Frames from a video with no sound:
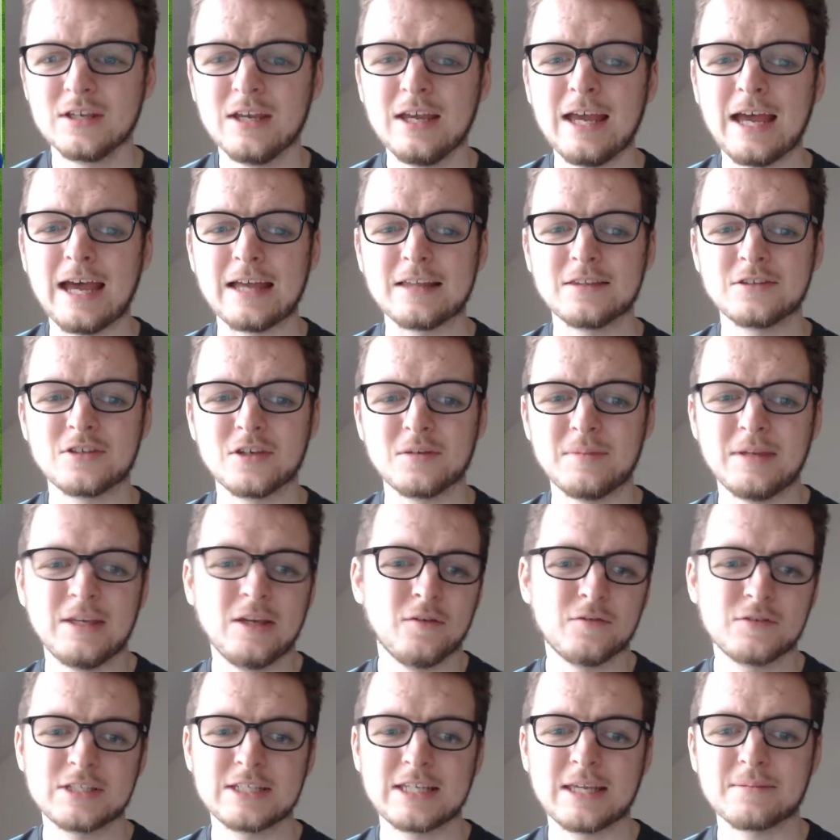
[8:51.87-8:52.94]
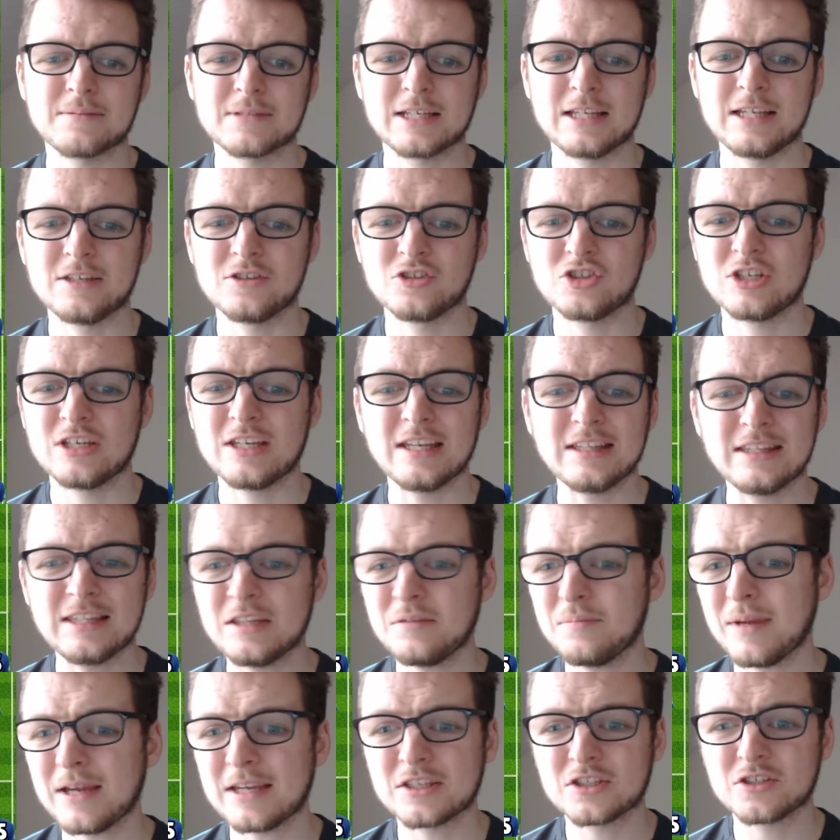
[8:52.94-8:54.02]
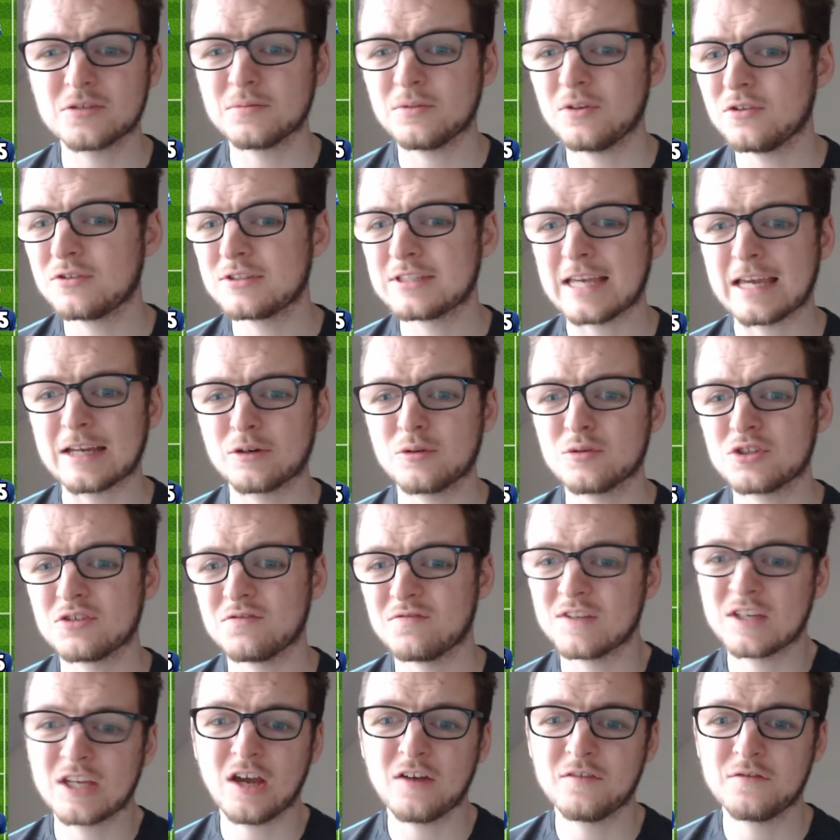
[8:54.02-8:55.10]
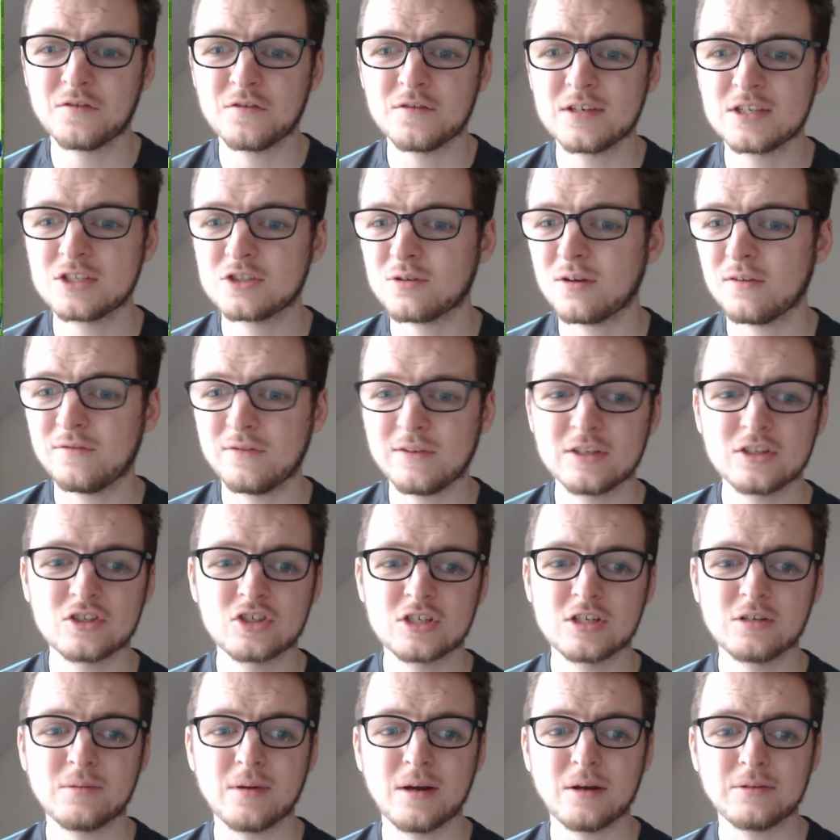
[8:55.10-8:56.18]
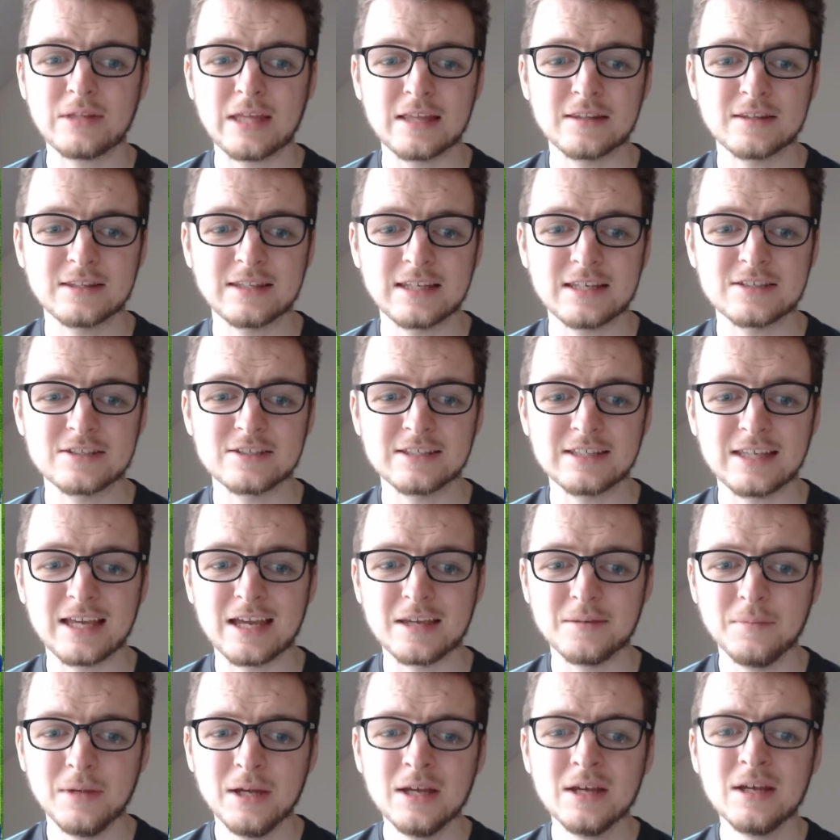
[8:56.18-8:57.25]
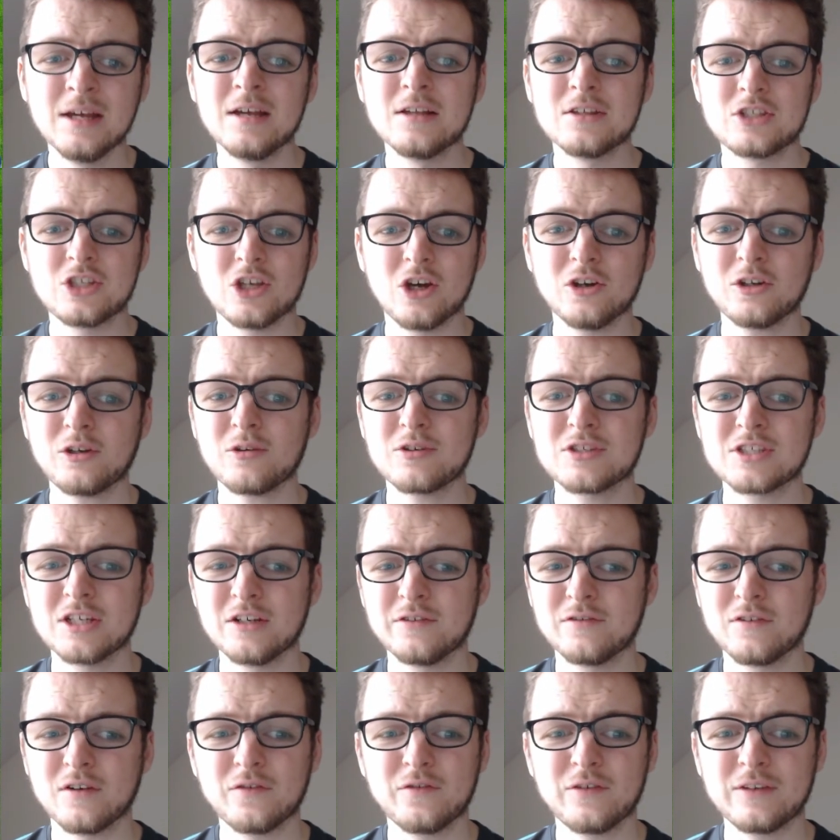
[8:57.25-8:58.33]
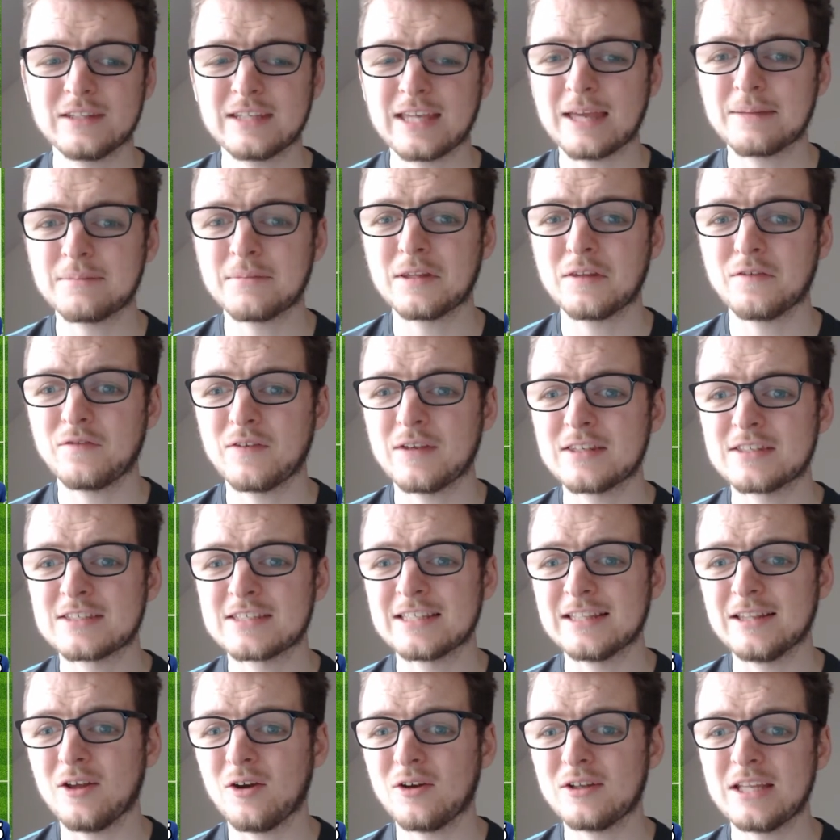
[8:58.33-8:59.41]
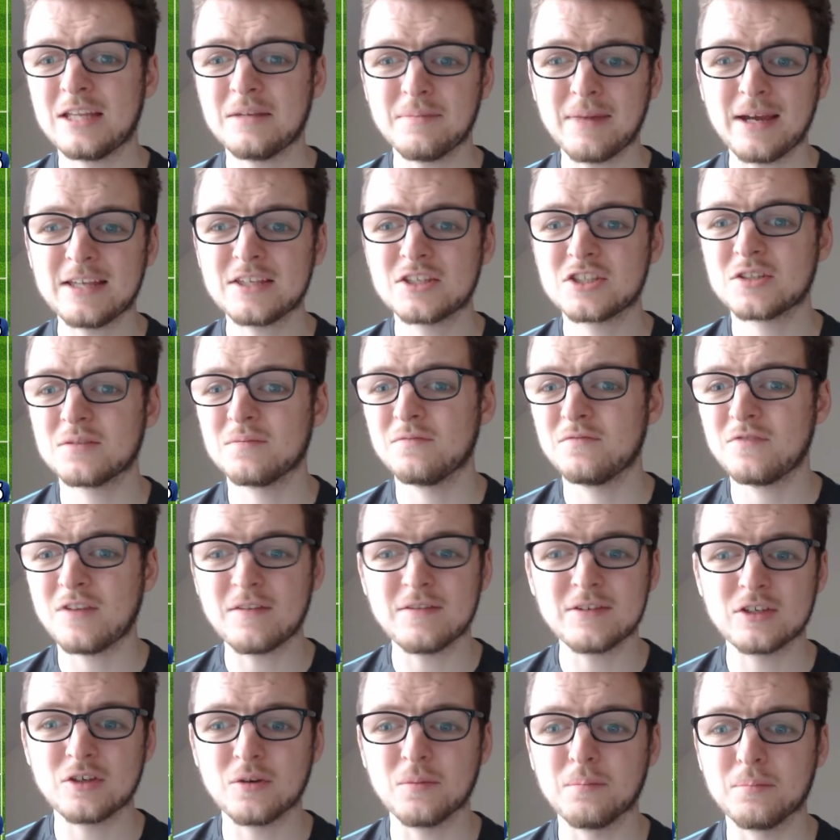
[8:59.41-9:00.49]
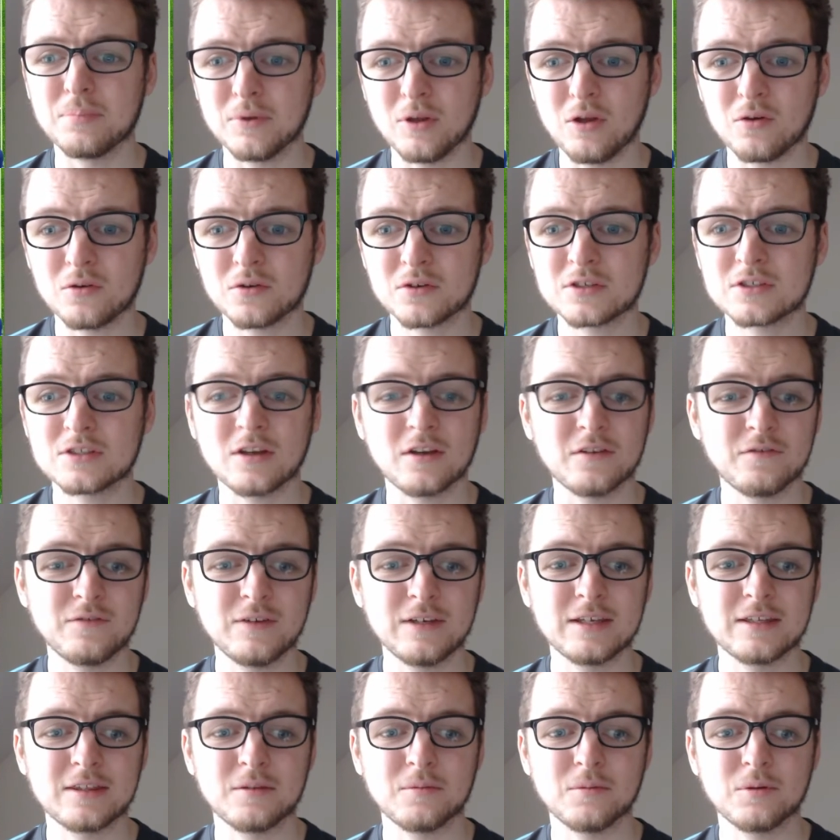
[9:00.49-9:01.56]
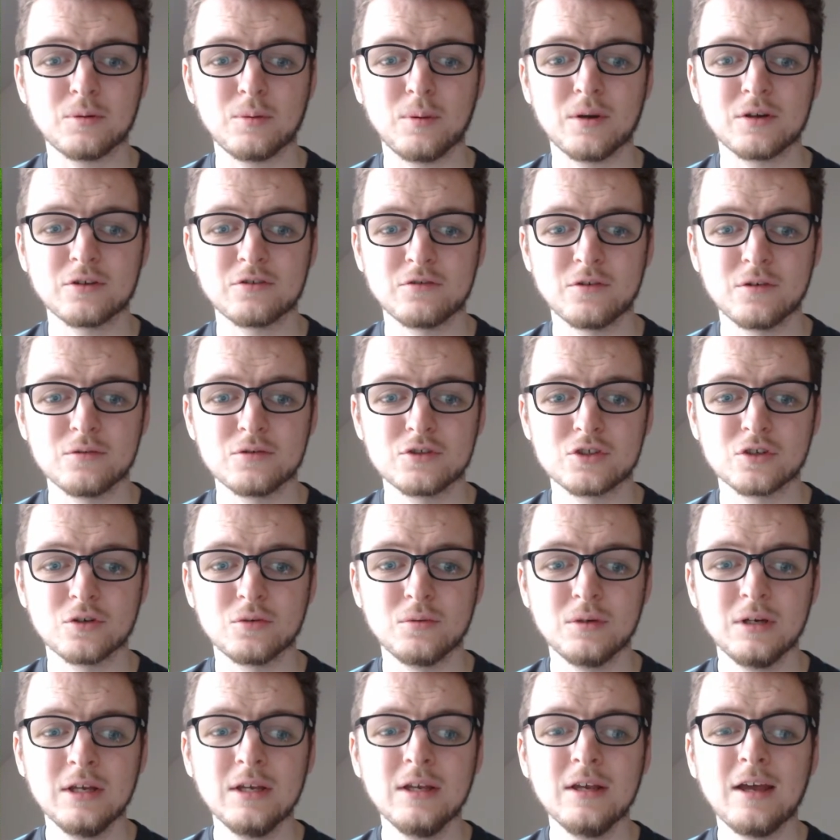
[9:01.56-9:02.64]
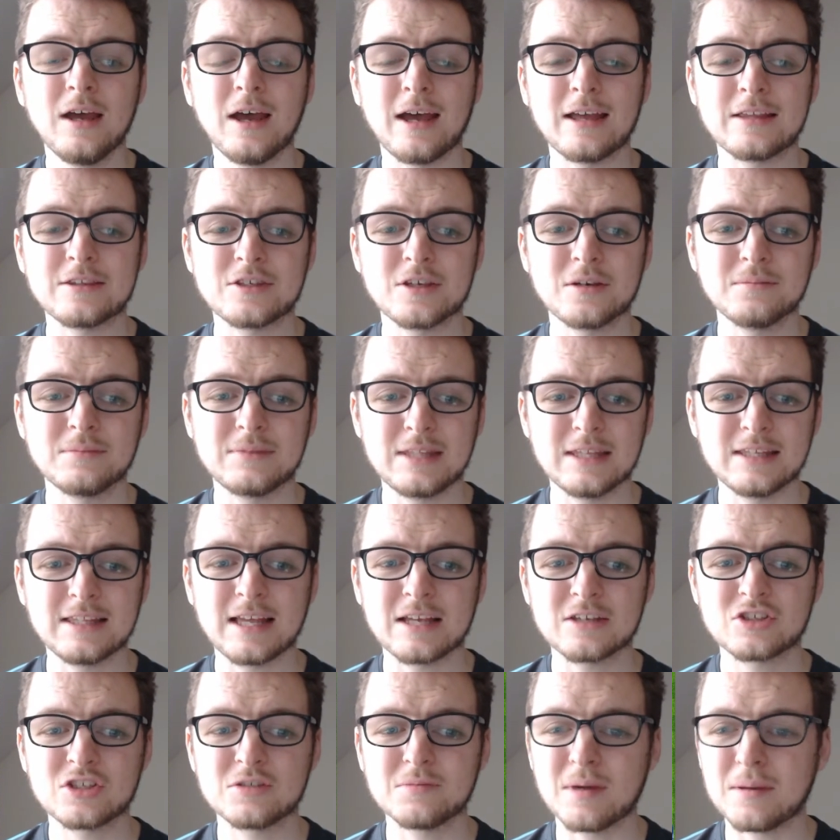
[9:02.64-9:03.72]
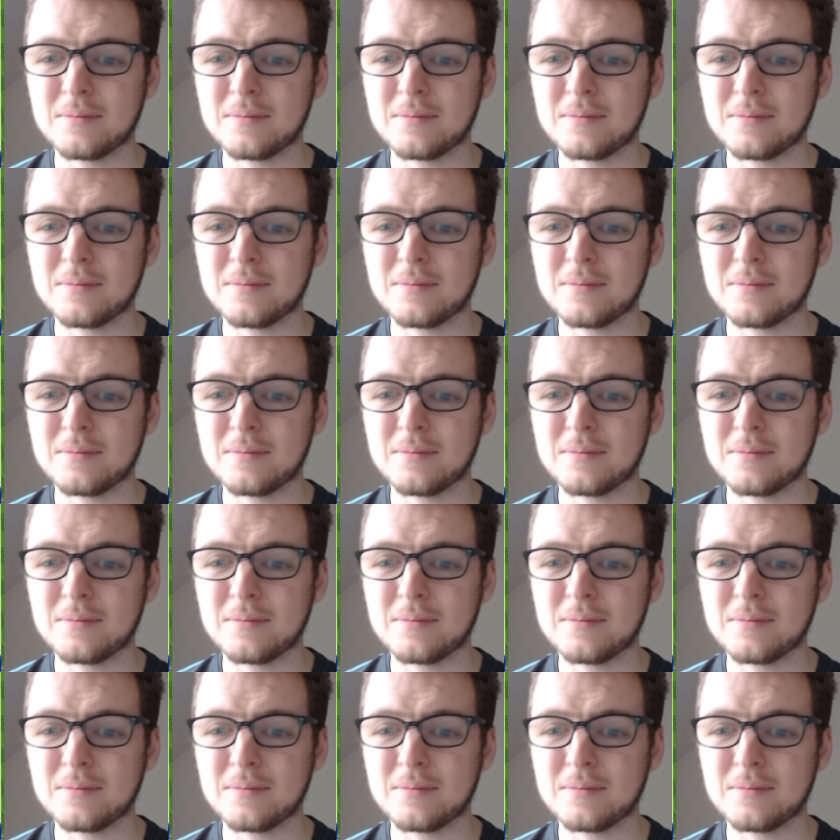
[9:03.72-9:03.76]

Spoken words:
Morecambe. I mean, he didn't have to play against Morecambe. He could have played Tomori, but we didn't. We played him, so maybe it makes sense giving him a rest. Tiago Silva and Ben Chilwell both going to get a 6.5. Would maybe highlight Silva's performance a little bit more. I gave Ben